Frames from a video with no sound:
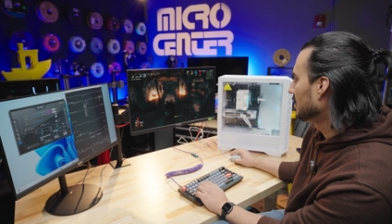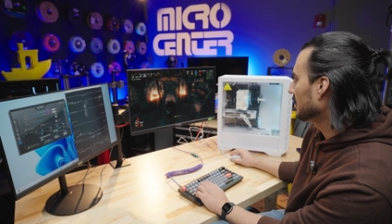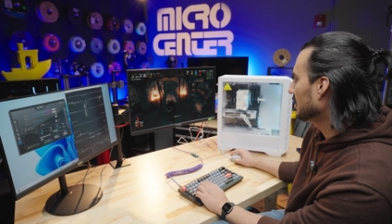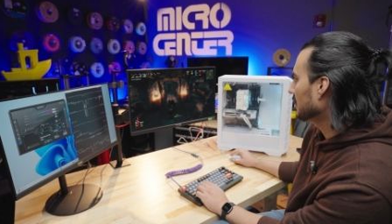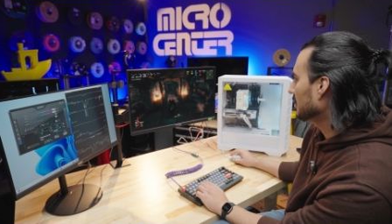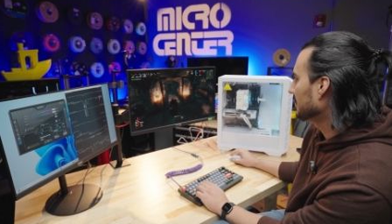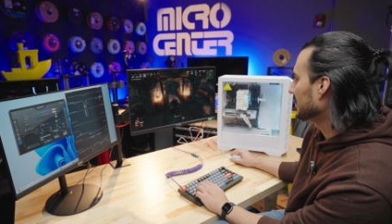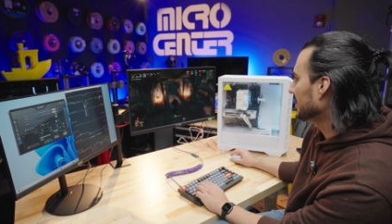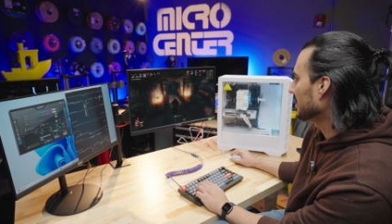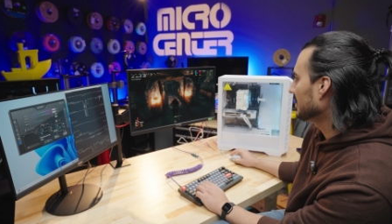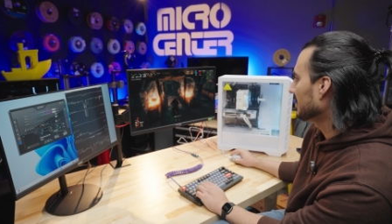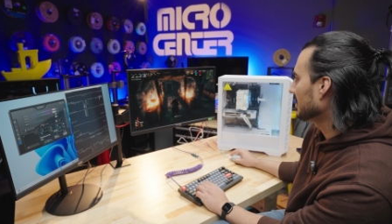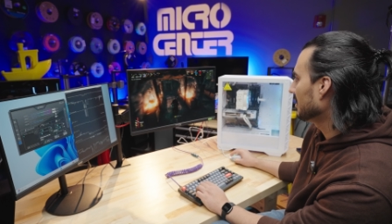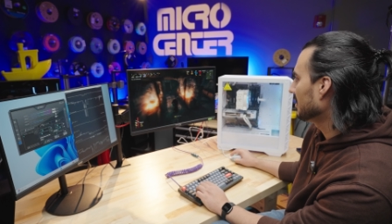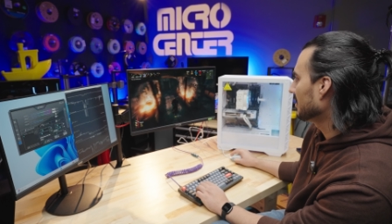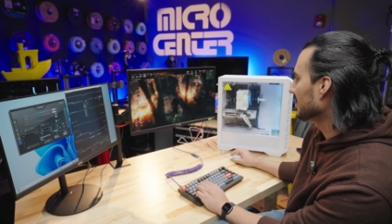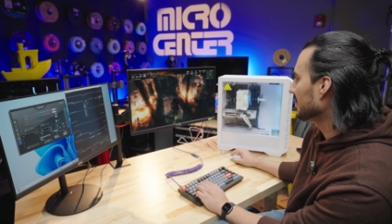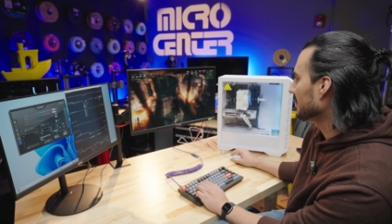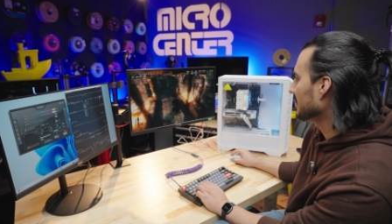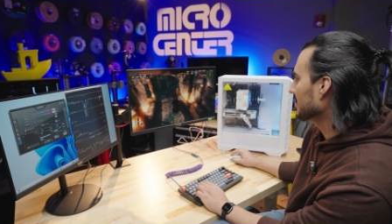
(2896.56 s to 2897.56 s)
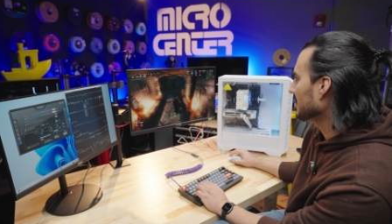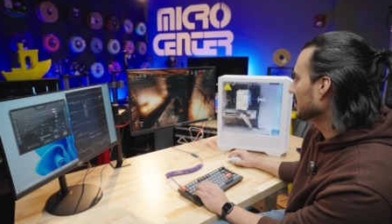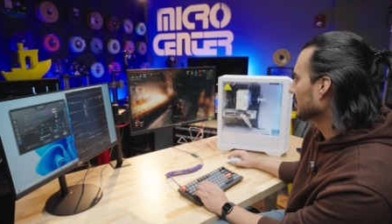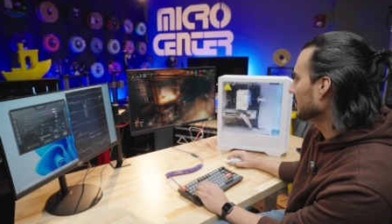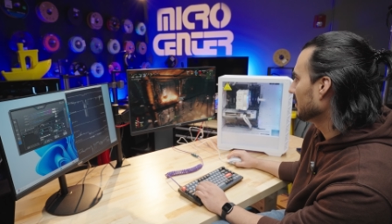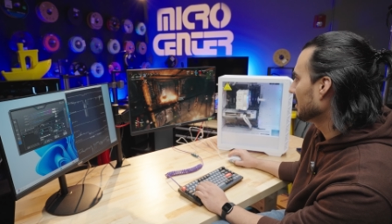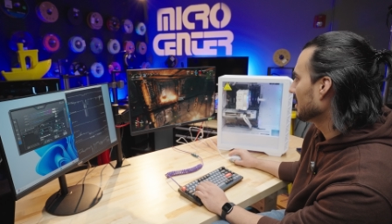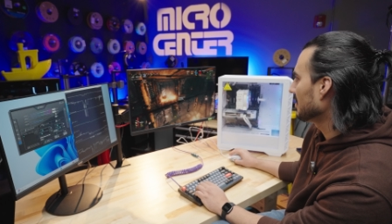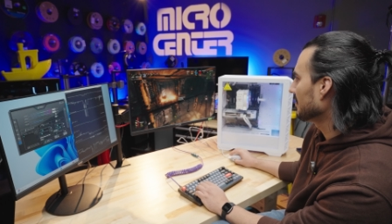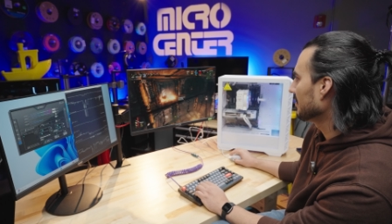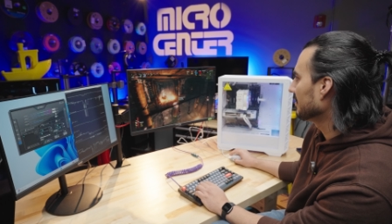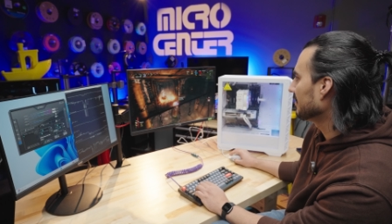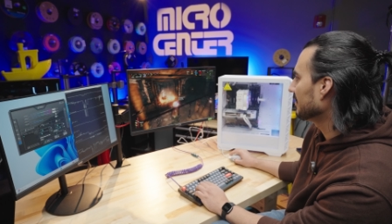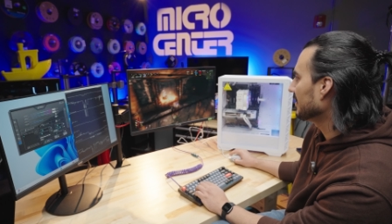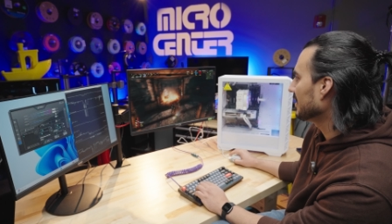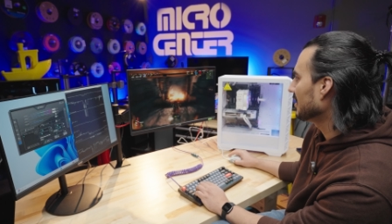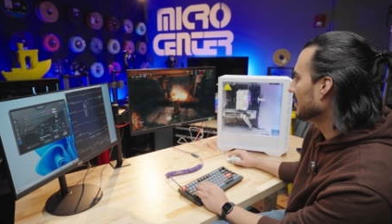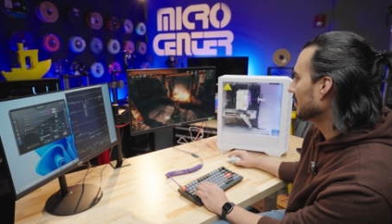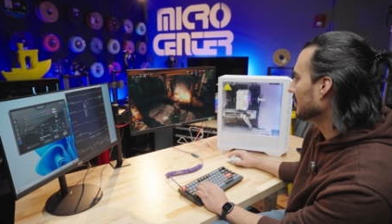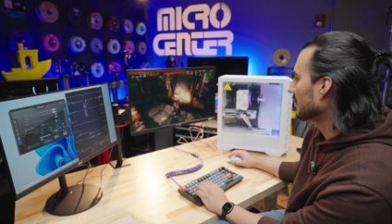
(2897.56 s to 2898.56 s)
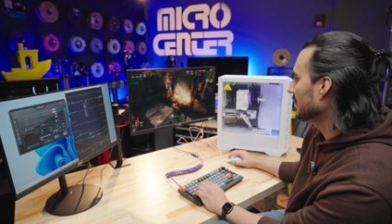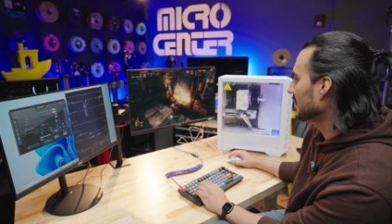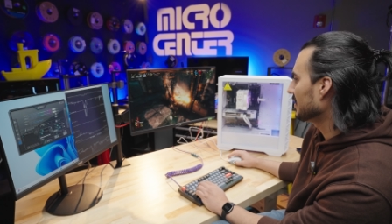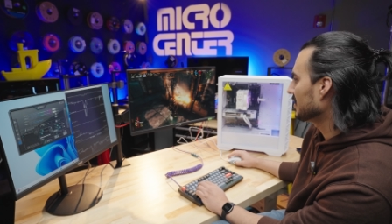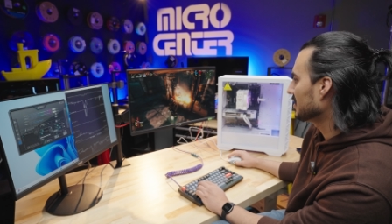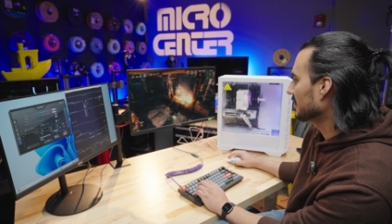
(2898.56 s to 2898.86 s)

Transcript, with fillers: Come down here, especially when you have a fire on.